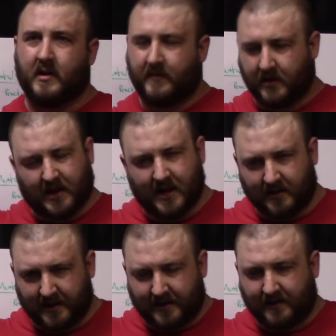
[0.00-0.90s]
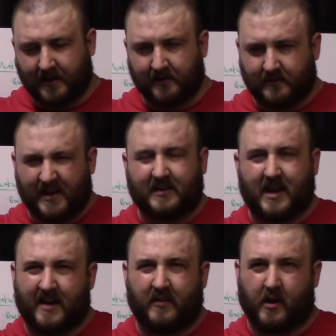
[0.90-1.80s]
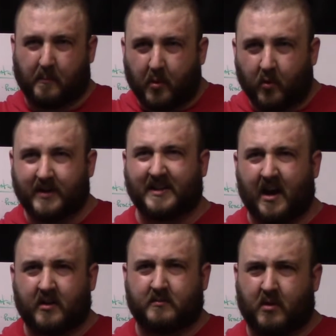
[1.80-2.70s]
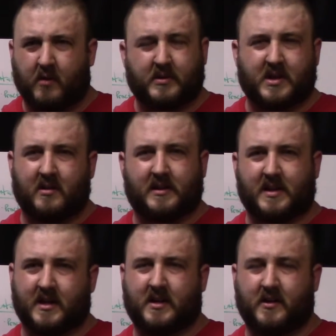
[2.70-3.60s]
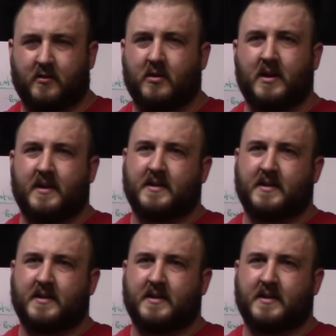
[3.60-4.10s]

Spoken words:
and they're kind of like, they kind of like are pulling down the bar, which I don't like that cue.